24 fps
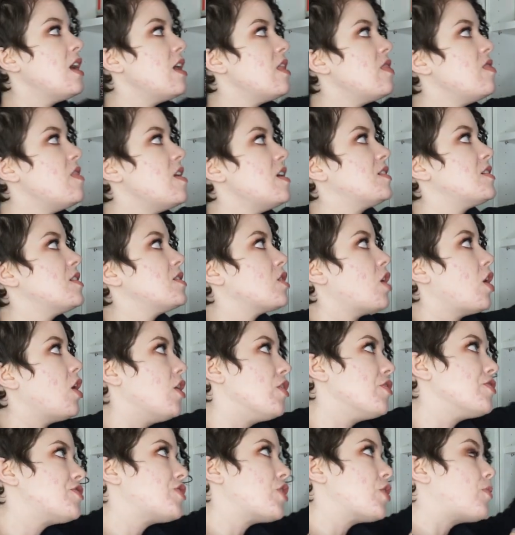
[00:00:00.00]
This is
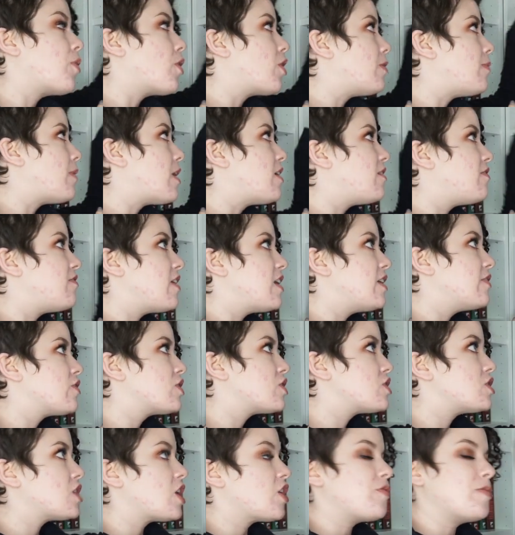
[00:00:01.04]
also part of my favorite
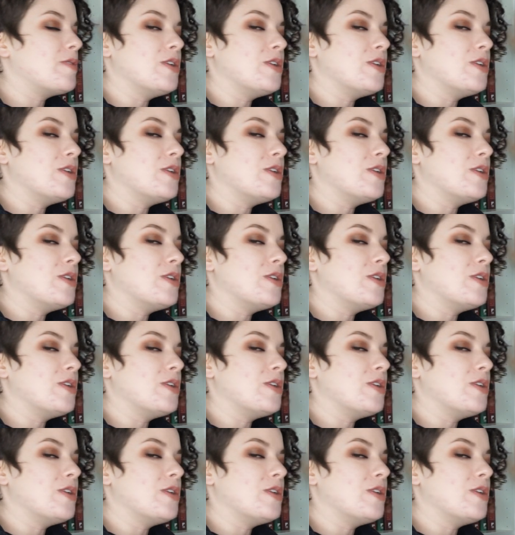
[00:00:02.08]
shelf,